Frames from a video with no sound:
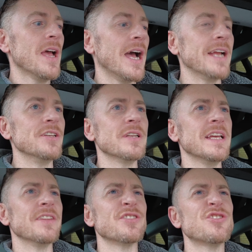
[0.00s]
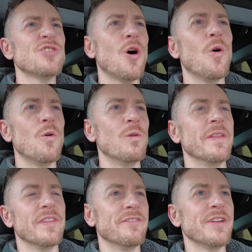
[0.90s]
And you can hear the soul
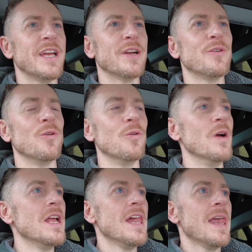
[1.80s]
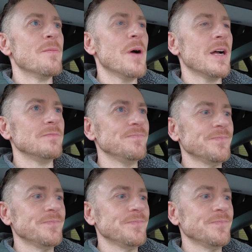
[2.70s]
of the vehicle. But